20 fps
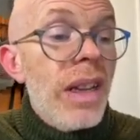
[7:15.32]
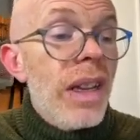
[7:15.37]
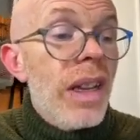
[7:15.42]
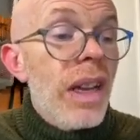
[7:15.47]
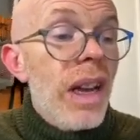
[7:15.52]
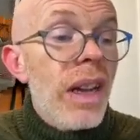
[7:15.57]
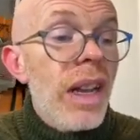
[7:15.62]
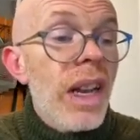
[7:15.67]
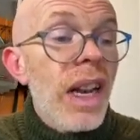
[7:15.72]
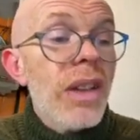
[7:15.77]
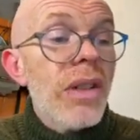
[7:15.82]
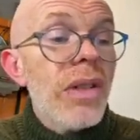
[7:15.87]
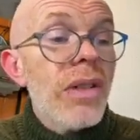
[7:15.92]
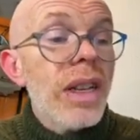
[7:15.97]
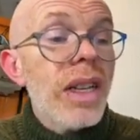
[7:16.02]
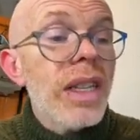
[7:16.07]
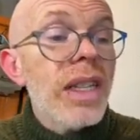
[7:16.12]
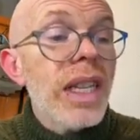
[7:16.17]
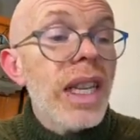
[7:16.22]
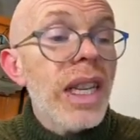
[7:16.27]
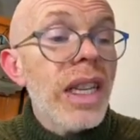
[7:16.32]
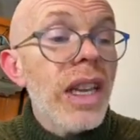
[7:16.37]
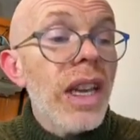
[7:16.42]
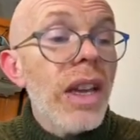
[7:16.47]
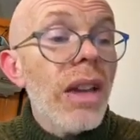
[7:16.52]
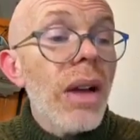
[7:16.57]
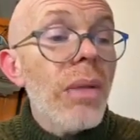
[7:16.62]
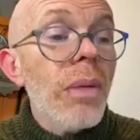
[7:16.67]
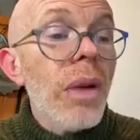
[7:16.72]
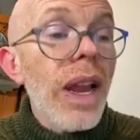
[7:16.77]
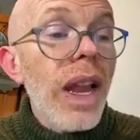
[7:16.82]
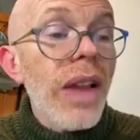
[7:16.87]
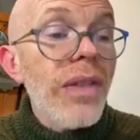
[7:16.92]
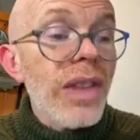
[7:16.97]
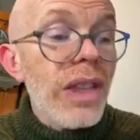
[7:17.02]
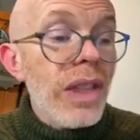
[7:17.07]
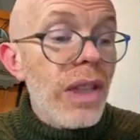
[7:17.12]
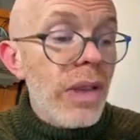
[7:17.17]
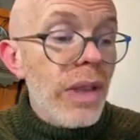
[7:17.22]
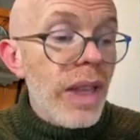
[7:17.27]
I'll click on continue. I won't have
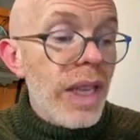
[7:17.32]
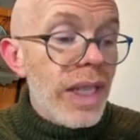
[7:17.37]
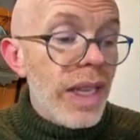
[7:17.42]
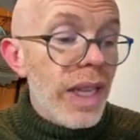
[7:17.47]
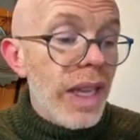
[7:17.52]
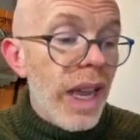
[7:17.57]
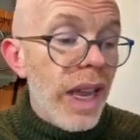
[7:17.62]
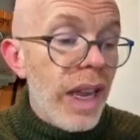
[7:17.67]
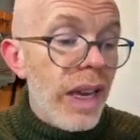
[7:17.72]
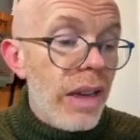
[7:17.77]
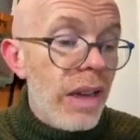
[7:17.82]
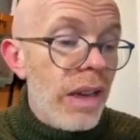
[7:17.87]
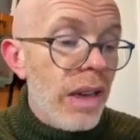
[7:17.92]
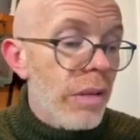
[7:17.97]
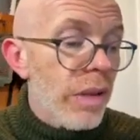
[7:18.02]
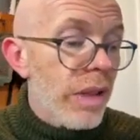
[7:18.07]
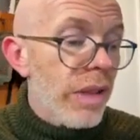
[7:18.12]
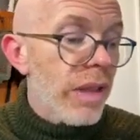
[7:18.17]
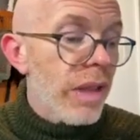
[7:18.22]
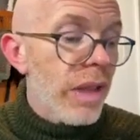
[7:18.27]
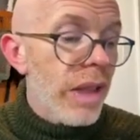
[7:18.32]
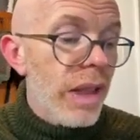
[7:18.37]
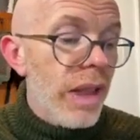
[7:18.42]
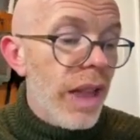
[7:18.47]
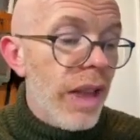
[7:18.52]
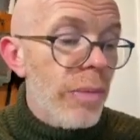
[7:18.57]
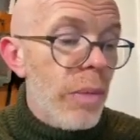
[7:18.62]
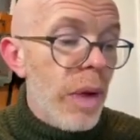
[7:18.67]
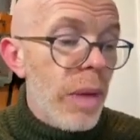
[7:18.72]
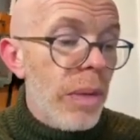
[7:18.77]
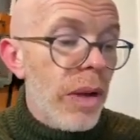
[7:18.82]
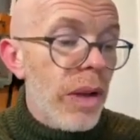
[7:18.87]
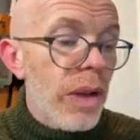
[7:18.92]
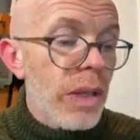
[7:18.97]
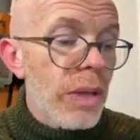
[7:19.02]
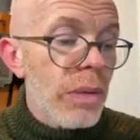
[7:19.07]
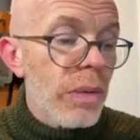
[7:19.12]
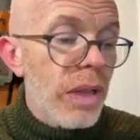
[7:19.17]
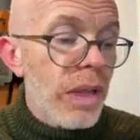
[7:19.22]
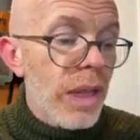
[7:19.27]
to do this again. Oh, it didn't have my
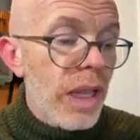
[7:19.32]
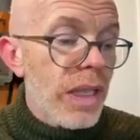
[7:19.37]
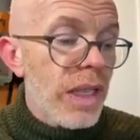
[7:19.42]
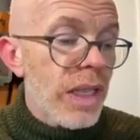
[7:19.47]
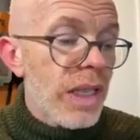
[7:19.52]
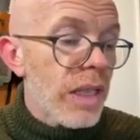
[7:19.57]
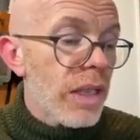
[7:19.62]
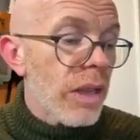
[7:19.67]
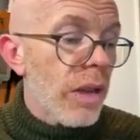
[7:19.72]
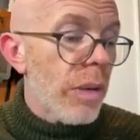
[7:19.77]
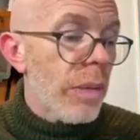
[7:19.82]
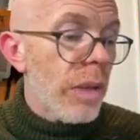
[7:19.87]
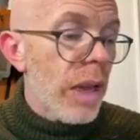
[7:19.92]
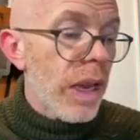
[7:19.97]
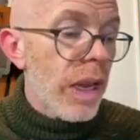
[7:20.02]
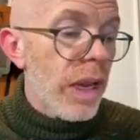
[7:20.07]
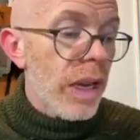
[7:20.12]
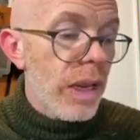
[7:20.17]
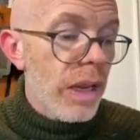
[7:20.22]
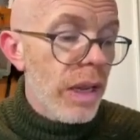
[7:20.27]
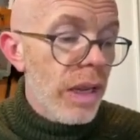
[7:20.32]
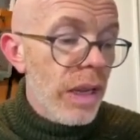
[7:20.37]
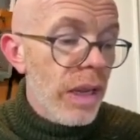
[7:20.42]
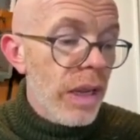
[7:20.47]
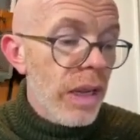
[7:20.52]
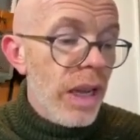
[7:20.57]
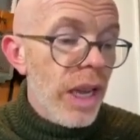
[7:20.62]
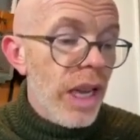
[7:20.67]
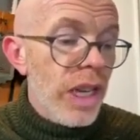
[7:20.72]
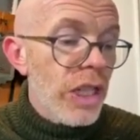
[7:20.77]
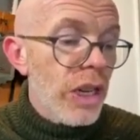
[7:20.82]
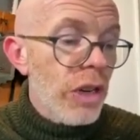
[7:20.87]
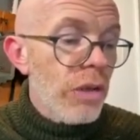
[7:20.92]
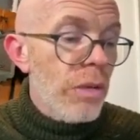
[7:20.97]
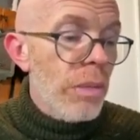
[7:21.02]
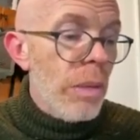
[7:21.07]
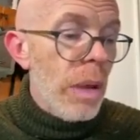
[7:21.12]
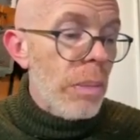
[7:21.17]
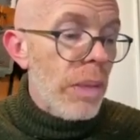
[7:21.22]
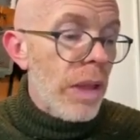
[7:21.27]
password. Let's just type that in. It should
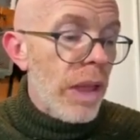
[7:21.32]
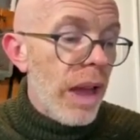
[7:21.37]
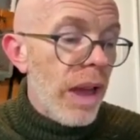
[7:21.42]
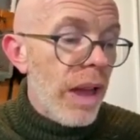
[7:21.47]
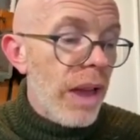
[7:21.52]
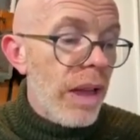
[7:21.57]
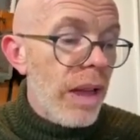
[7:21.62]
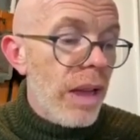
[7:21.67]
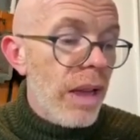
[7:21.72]
remember that.